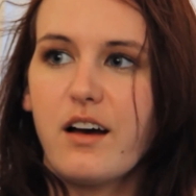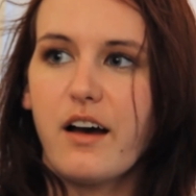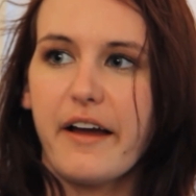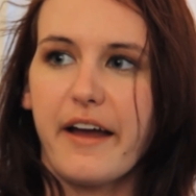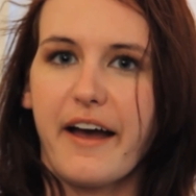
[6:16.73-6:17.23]

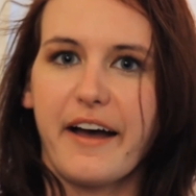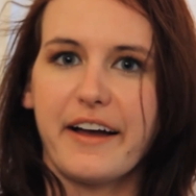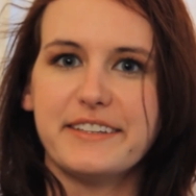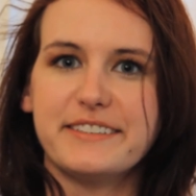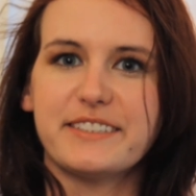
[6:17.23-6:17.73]

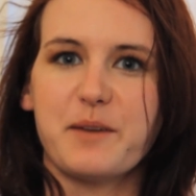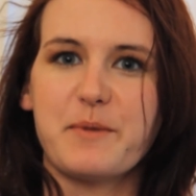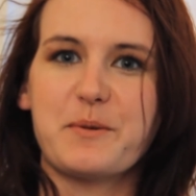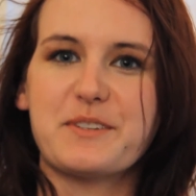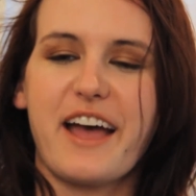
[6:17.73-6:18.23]
and it
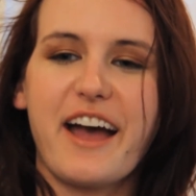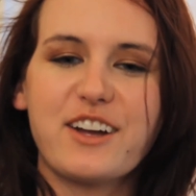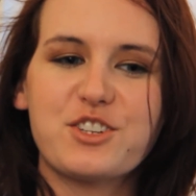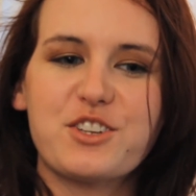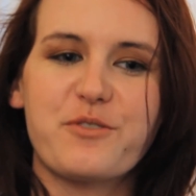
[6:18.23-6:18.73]
was
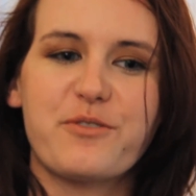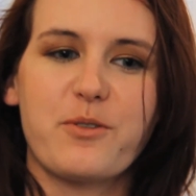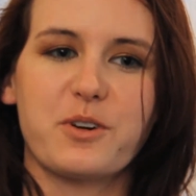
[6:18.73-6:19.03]
actually for